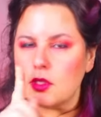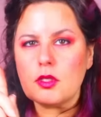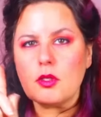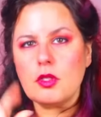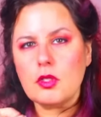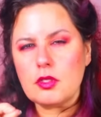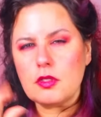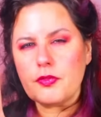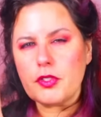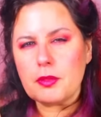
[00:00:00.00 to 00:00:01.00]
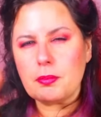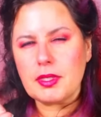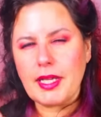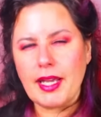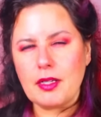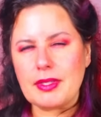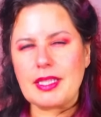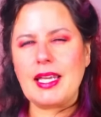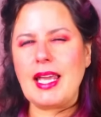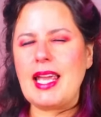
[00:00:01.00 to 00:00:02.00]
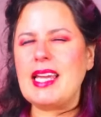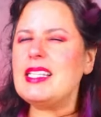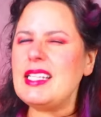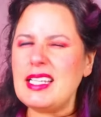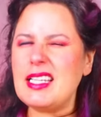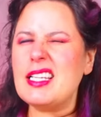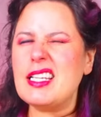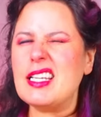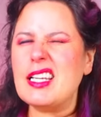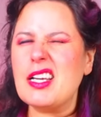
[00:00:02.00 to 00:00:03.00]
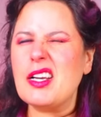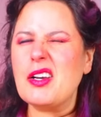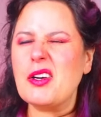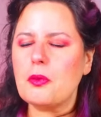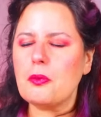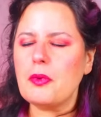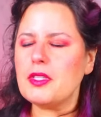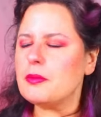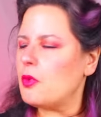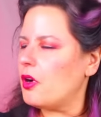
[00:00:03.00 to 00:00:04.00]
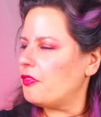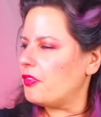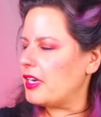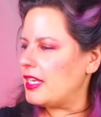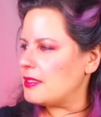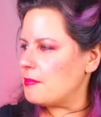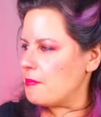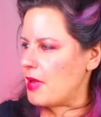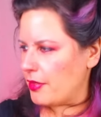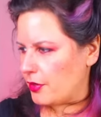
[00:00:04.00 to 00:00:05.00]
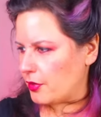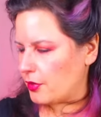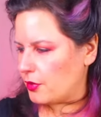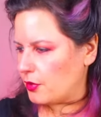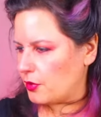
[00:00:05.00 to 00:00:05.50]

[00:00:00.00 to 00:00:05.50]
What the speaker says: So Lucifer's plan with Candy was more for his mother,